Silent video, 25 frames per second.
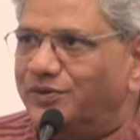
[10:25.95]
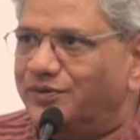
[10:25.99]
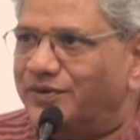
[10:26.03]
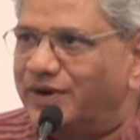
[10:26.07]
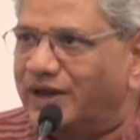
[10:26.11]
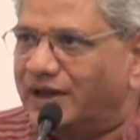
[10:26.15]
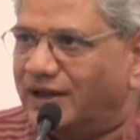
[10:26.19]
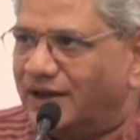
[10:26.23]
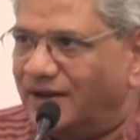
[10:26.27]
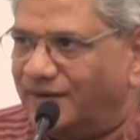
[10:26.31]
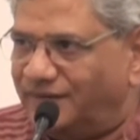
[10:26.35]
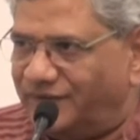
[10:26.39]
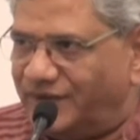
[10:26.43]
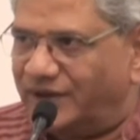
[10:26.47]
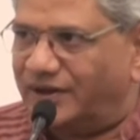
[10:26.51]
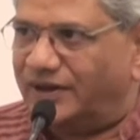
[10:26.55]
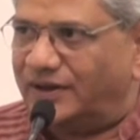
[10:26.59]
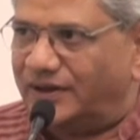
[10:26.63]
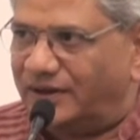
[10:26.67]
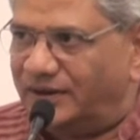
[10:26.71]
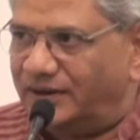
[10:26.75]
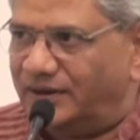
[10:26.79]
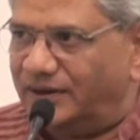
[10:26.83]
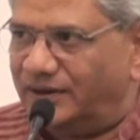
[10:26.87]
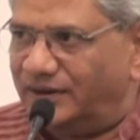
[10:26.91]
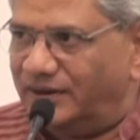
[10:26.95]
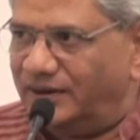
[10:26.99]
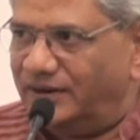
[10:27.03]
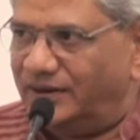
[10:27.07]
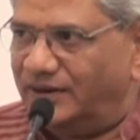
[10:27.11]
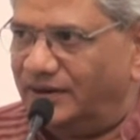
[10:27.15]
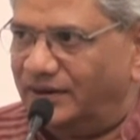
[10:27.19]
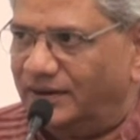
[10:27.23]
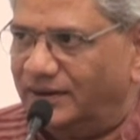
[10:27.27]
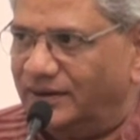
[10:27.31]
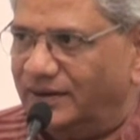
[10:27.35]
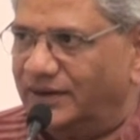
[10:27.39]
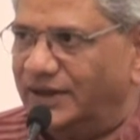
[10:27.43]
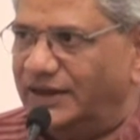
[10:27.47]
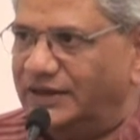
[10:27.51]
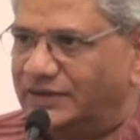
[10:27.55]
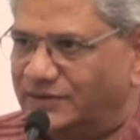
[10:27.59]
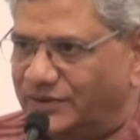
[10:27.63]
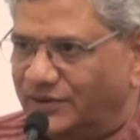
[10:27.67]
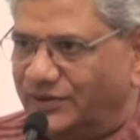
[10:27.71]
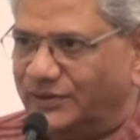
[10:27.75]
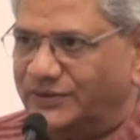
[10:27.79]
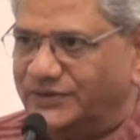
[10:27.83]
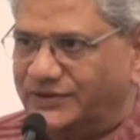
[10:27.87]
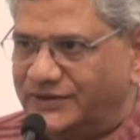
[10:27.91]
recover these
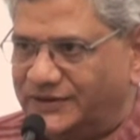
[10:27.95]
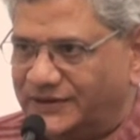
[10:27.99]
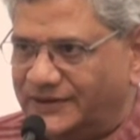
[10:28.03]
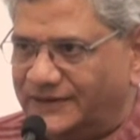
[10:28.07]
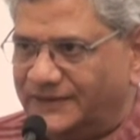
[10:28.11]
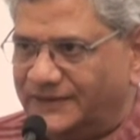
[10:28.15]
loans.